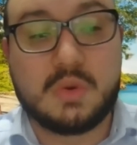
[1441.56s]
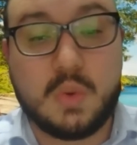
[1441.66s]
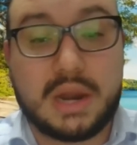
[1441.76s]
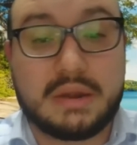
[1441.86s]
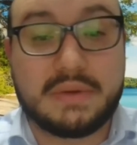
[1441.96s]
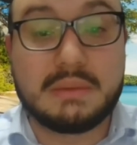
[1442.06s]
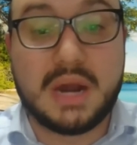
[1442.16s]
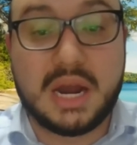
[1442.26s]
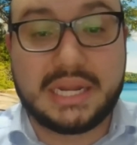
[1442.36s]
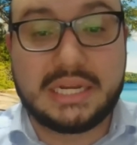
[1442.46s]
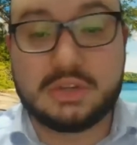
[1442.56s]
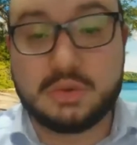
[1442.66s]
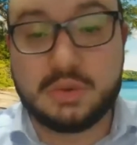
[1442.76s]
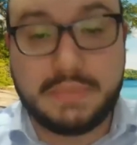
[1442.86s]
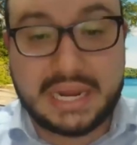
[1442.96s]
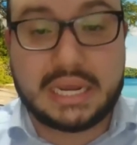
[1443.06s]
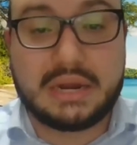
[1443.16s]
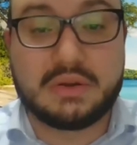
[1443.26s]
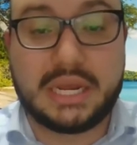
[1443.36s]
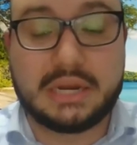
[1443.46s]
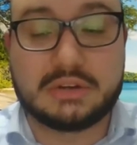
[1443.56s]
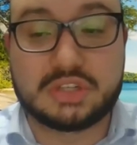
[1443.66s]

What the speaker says: wiring money to a bank account here.